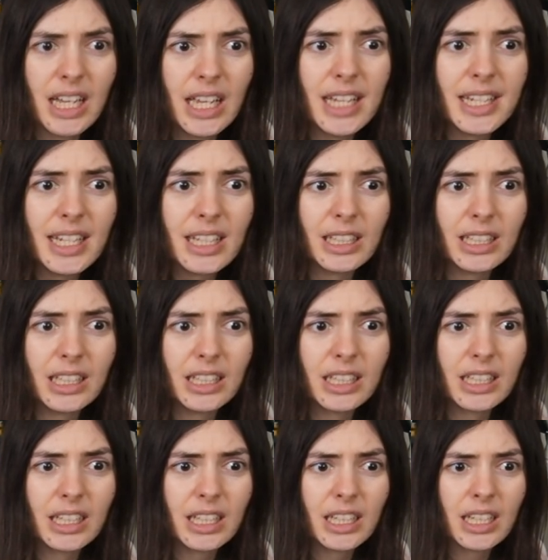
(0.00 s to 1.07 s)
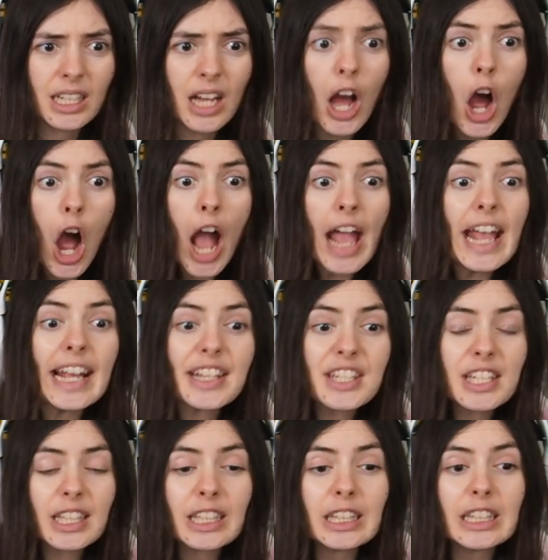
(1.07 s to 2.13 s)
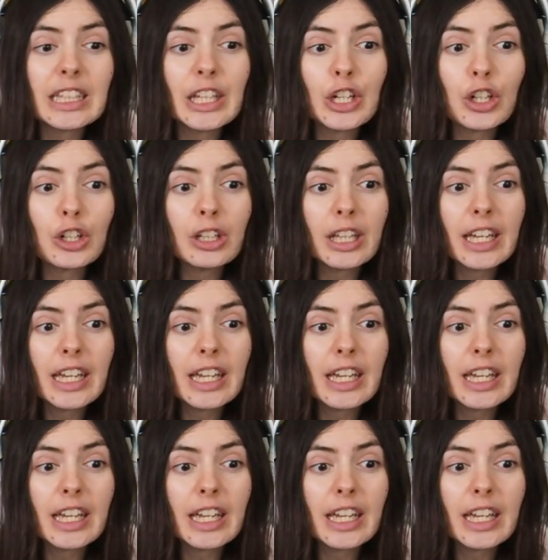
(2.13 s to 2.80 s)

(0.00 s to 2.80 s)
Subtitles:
Is it... It's literally...